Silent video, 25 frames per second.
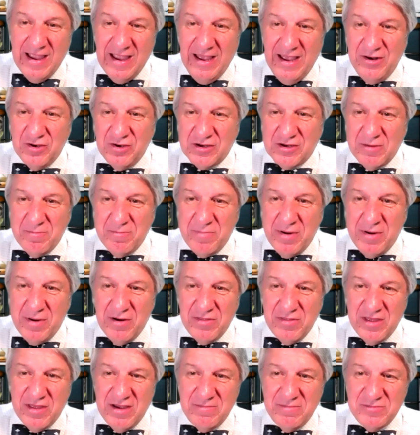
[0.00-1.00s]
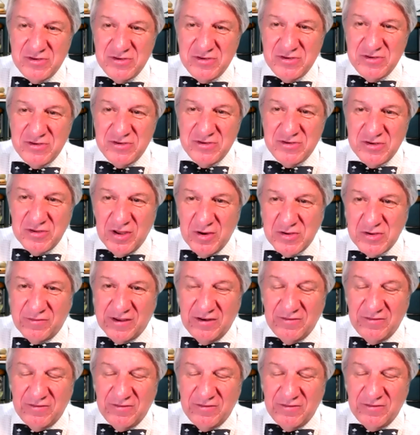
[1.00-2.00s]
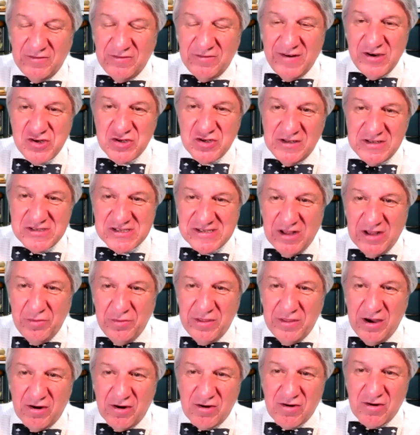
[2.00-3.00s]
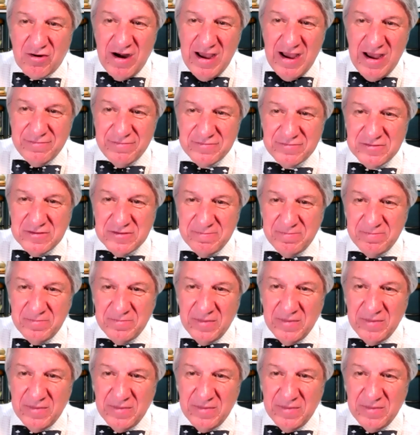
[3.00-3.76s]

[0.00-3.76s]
and to compare them to those of conventional and stealth aircraft?